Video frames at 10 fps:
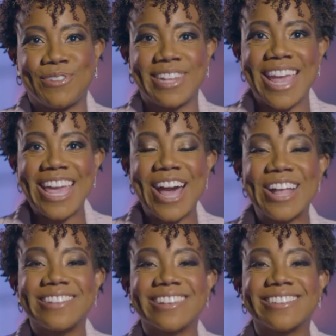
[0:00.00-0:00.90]
Today,
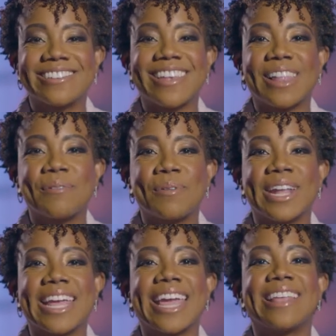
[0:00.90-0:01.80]
Context is
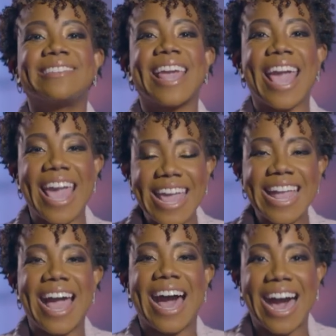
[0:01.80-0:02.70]
celebrating its
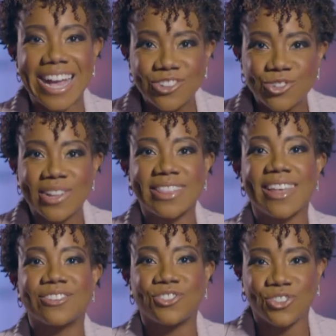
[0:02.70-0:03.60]
800th
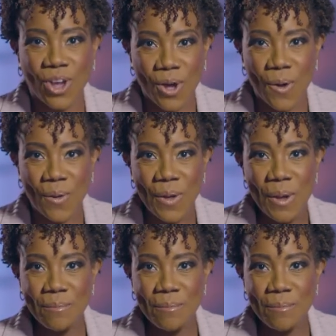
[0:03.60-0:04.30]
show,